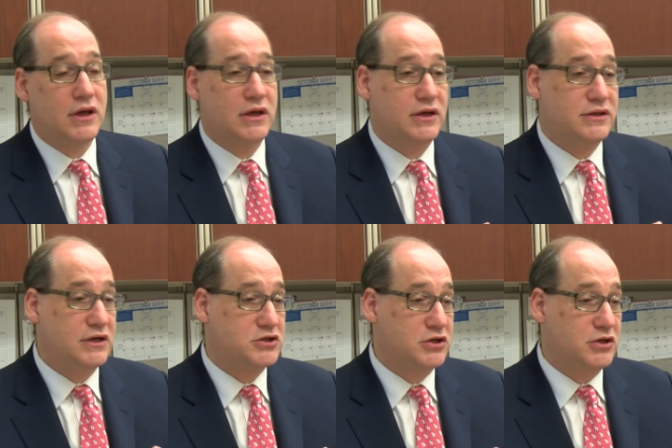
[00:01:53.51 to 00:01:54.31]
In
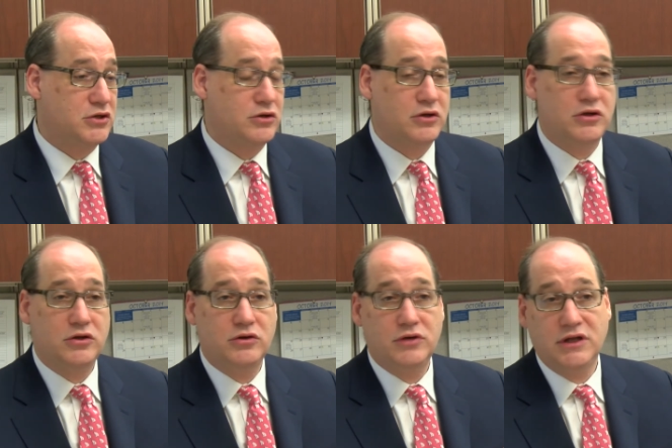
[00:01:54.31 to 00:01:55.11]
addition,
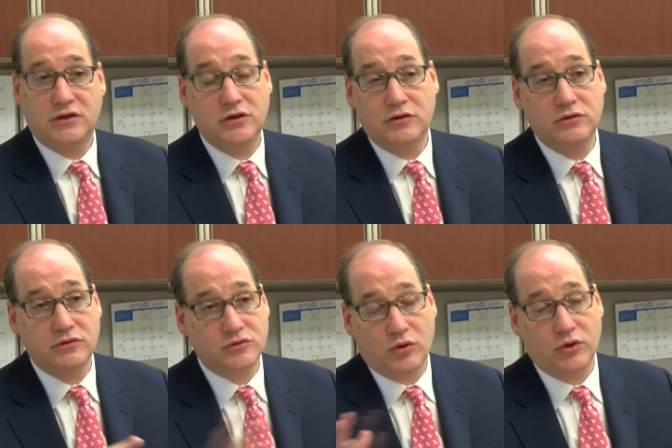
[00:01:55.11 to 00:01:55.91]
you need to
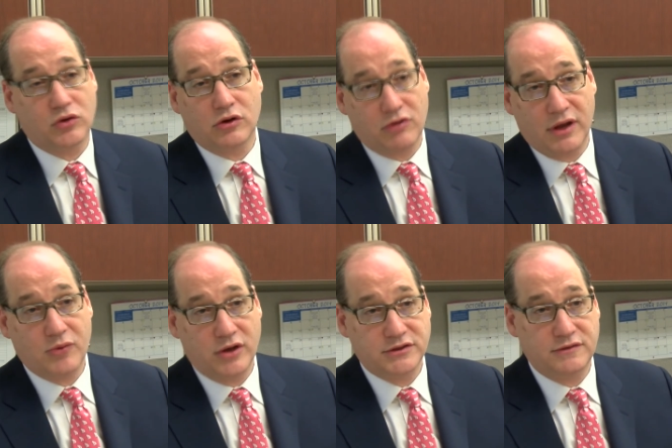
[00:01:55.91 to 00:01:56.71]
use what we call
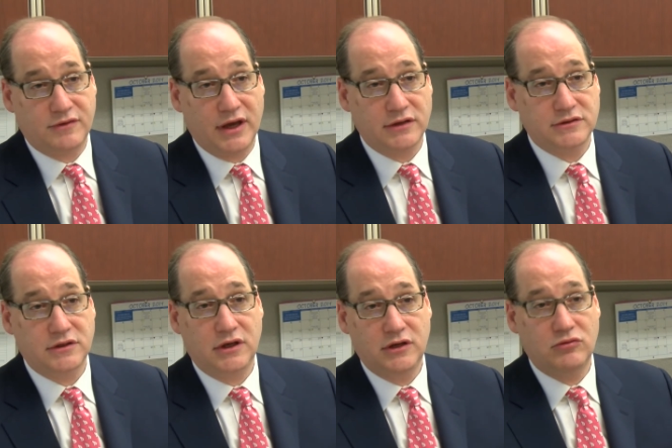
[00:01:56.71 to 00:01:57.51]
grandma's advice
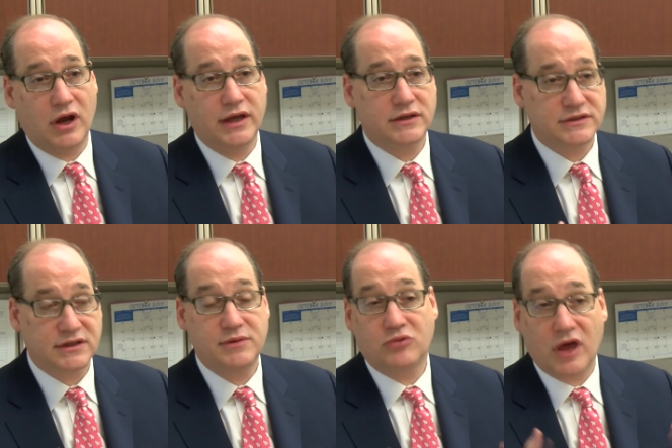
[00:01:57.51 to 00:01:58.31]
eat right,
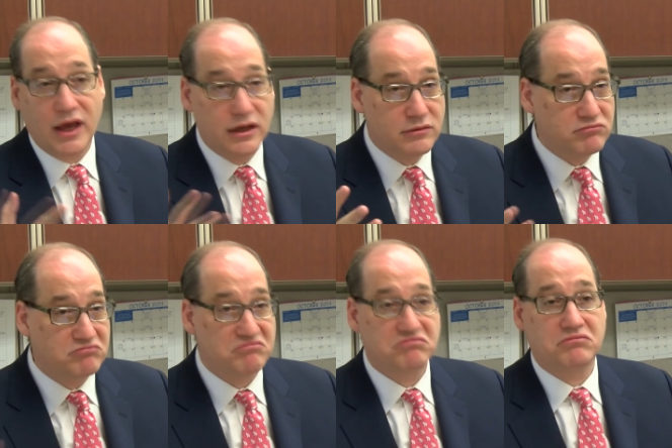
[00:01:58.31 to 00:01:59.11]
sleep right,
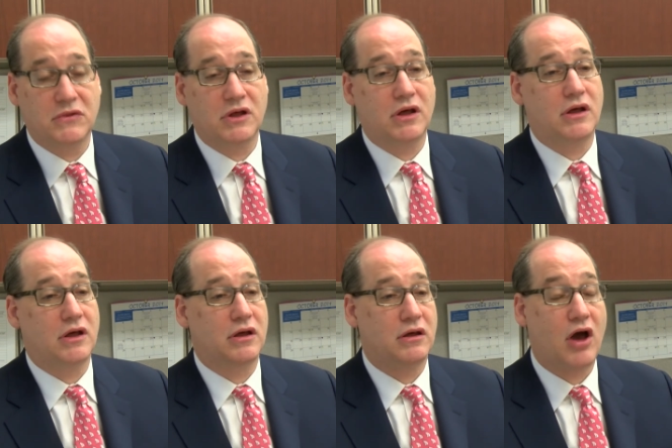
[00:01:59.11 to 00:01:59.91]

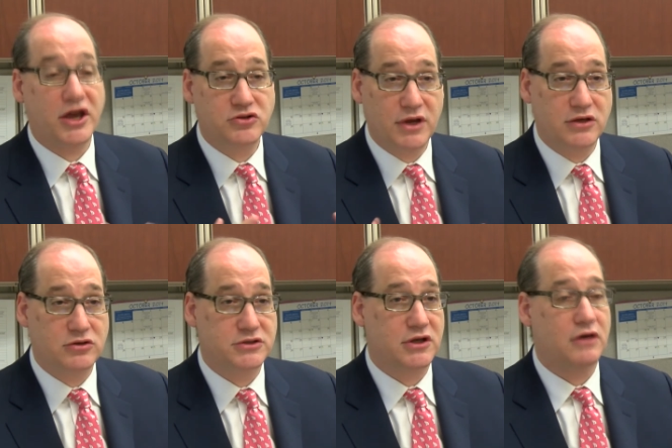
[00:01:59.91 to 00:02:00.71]
uh, hydrate
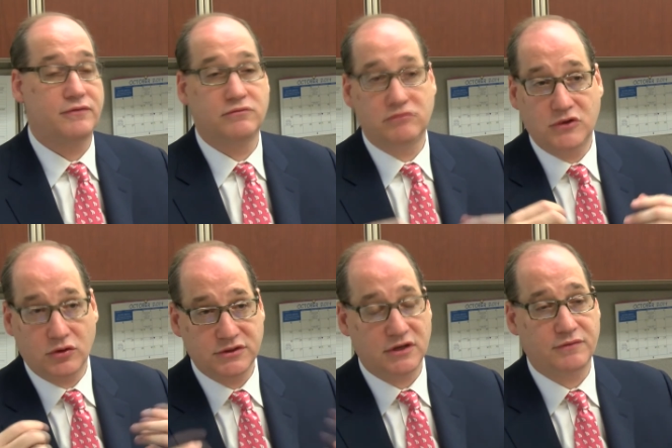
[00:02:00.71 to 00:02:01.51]
yourself,
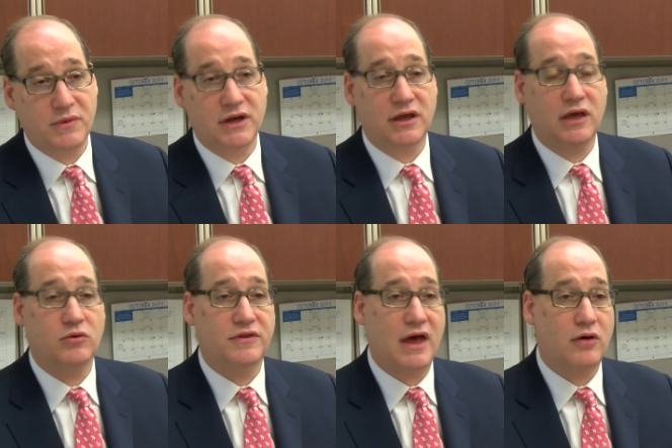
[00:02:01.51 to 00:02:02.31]
don't self medicate with